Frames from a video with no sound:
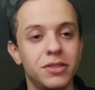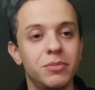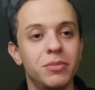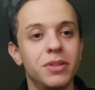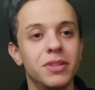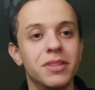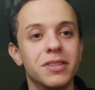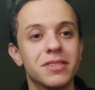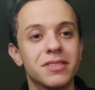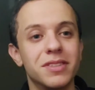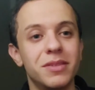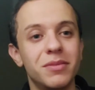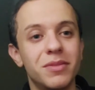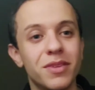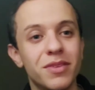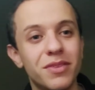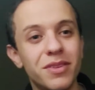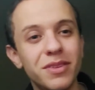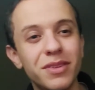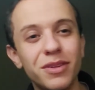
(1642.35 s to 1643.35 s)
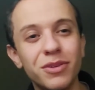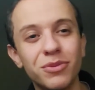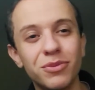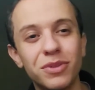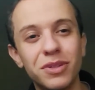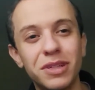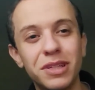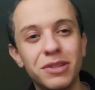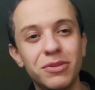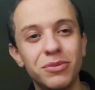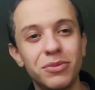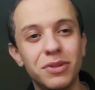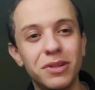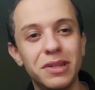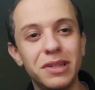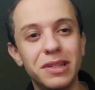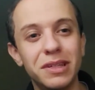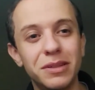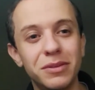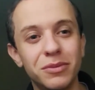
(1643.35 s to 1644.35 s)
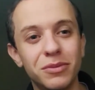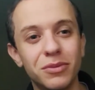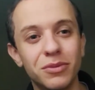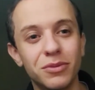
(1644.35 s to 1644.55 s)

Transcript: Because the thing that really, really,